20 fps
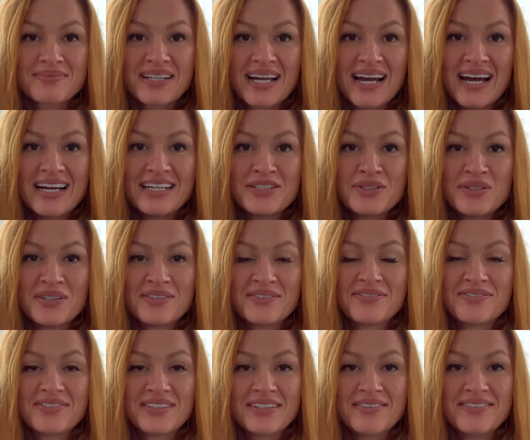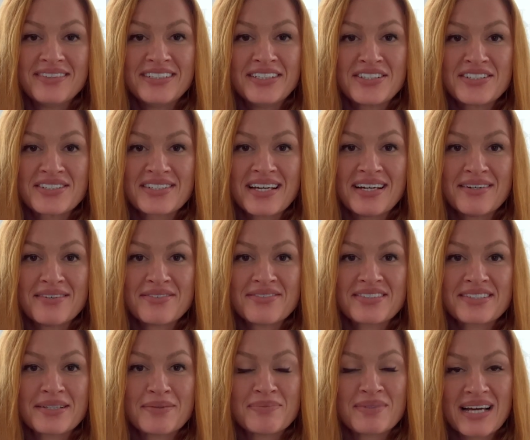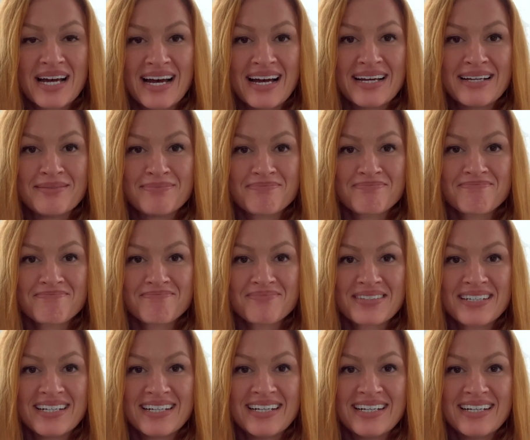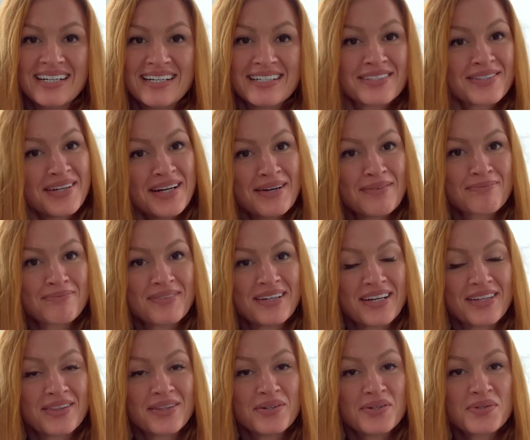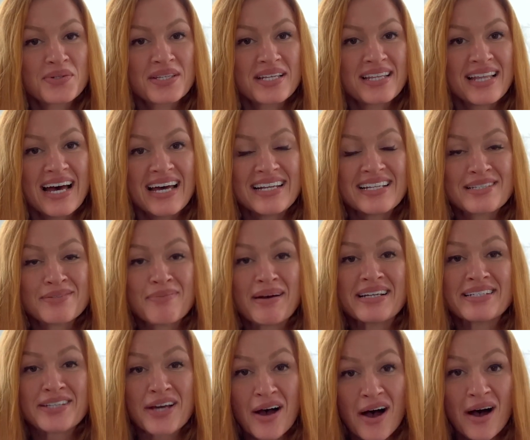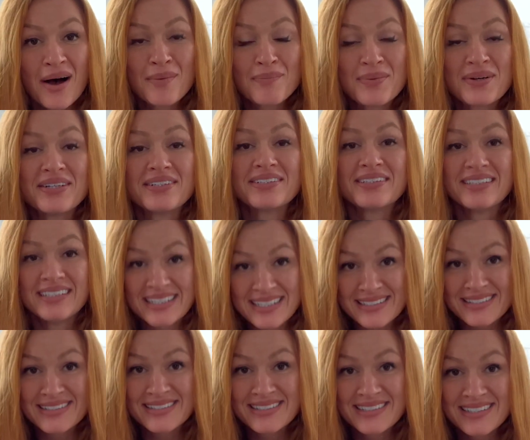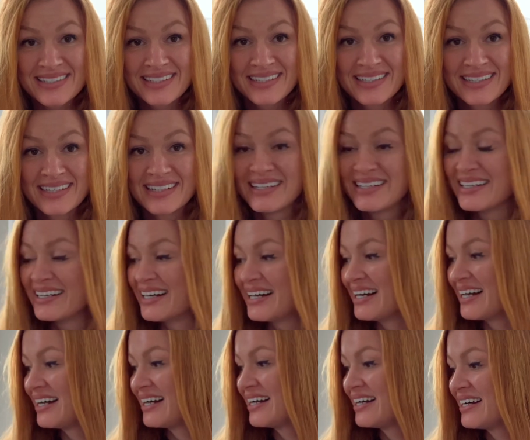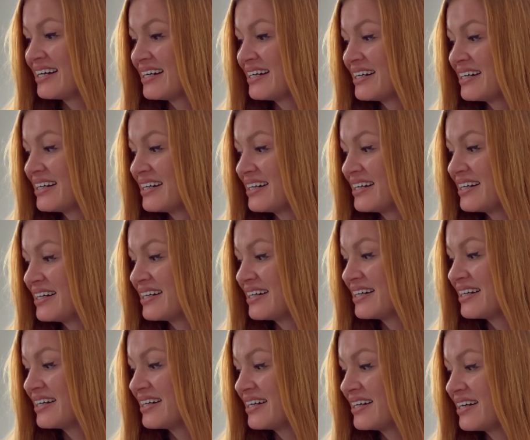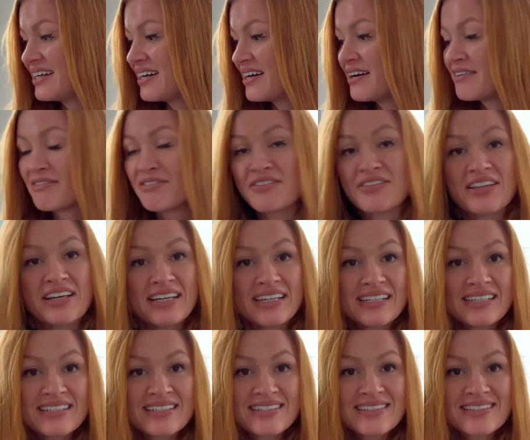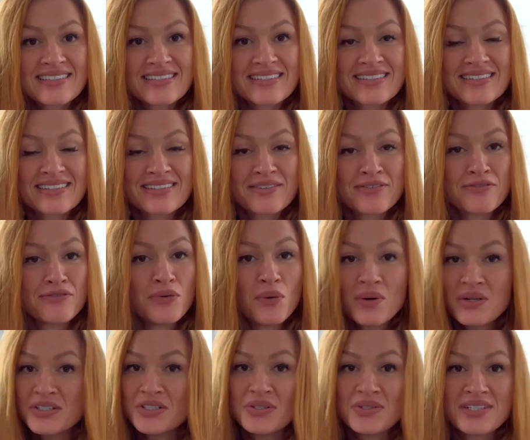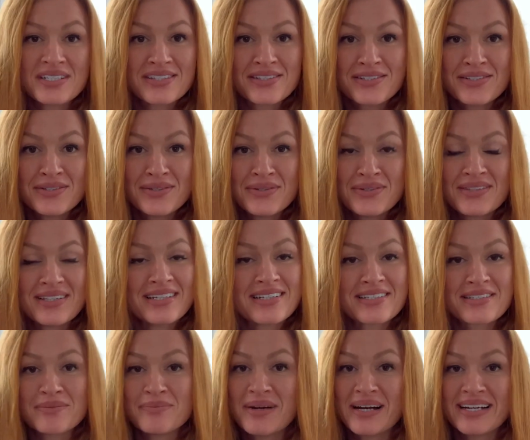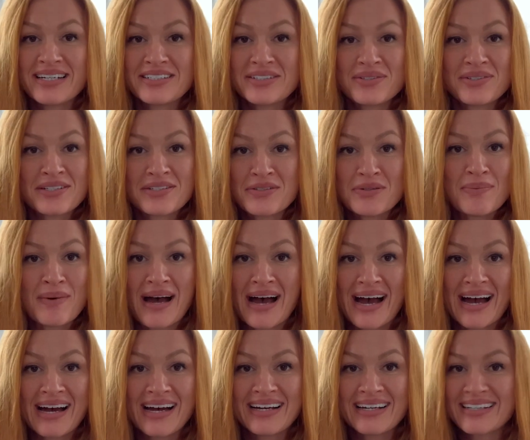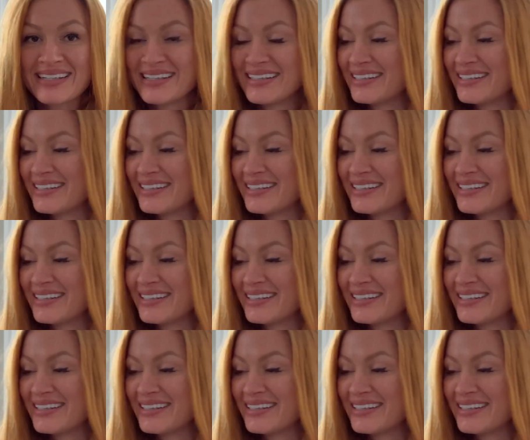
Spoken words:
had you given yourself some time. So yeah, that is my top list of things for jiu-jitsu, things in my jiu-jitsu bag,